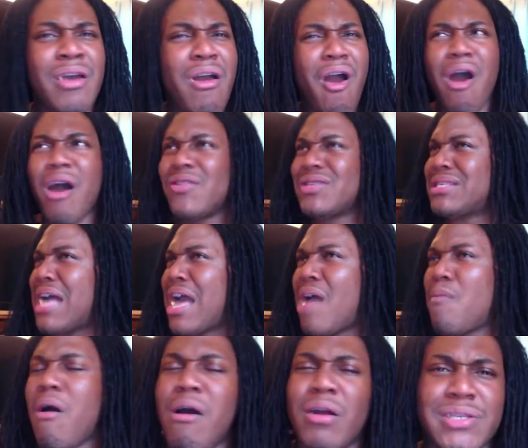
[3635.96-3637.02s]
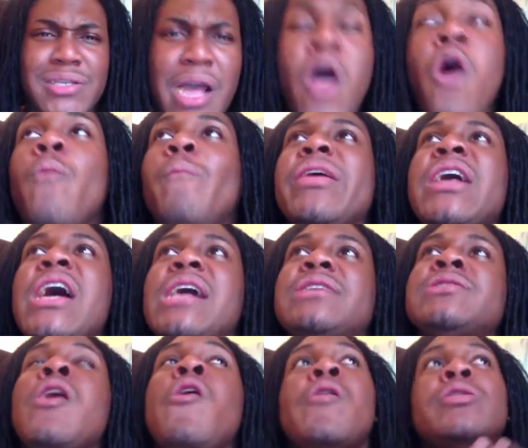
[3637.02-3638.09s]
All the time. Because
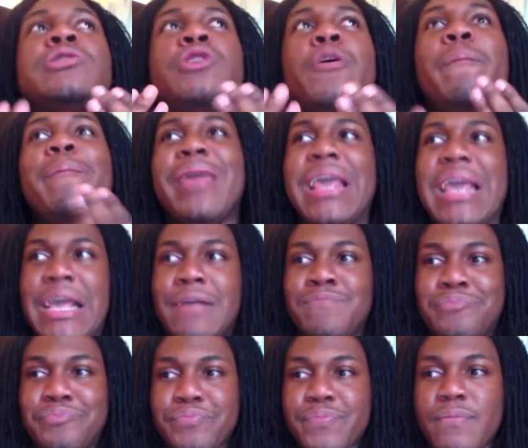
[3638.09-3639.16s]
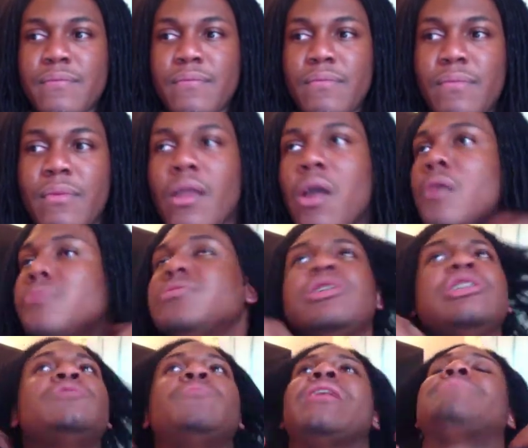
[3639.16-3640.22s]
to me,
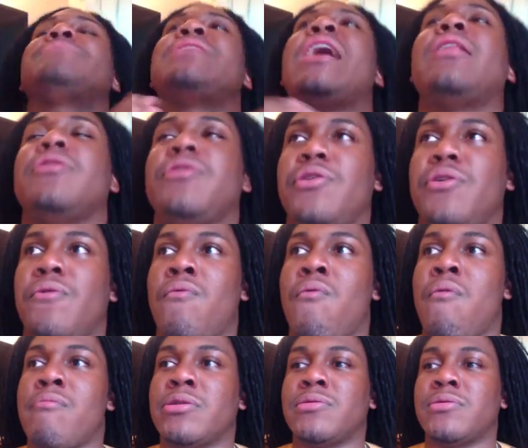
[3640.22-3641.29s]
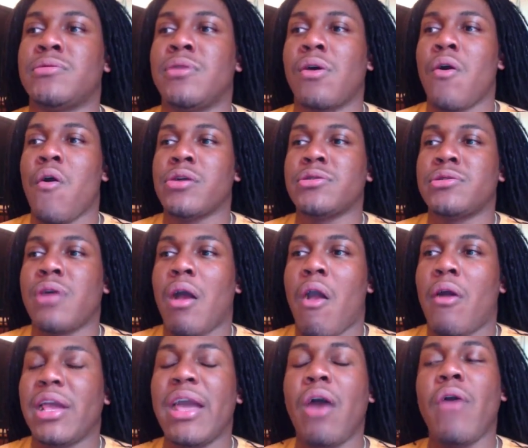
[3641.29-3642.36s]
here's what I'm telling you.
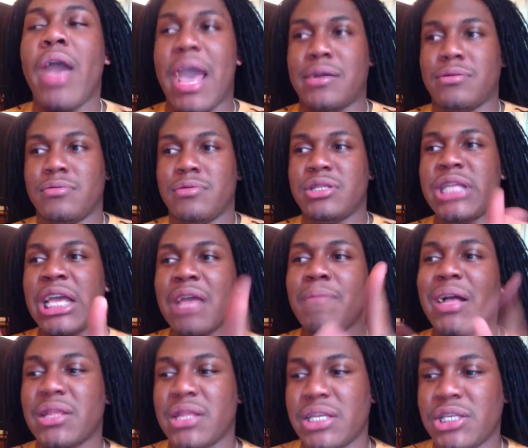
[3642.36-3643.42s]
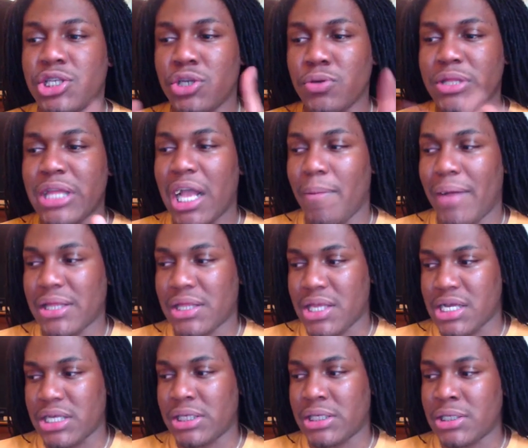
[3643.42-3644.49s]
Okay, think about this too. Think about
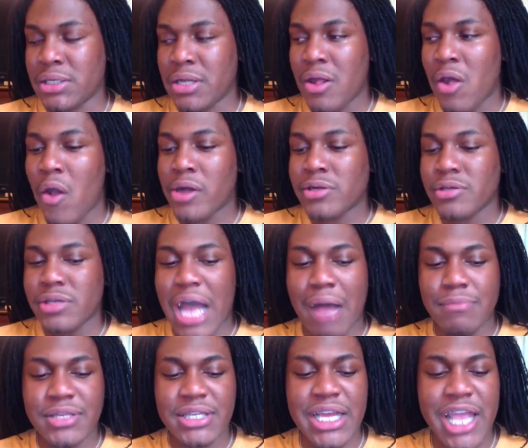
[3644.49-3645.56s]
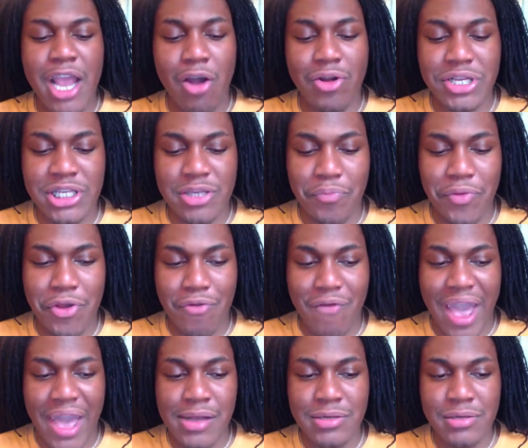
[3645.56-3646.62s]
this. I'm sitting here on this computer,
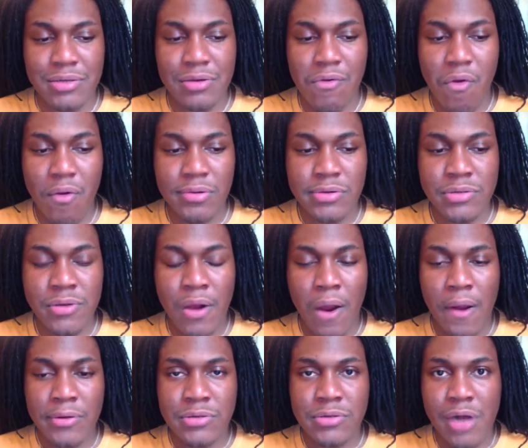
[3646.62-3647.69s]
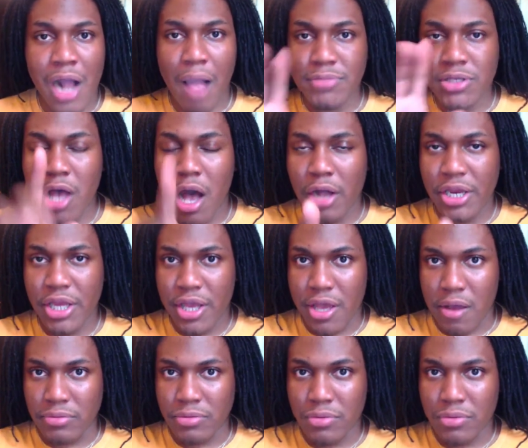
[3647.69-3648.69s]
right? I'm talking to you.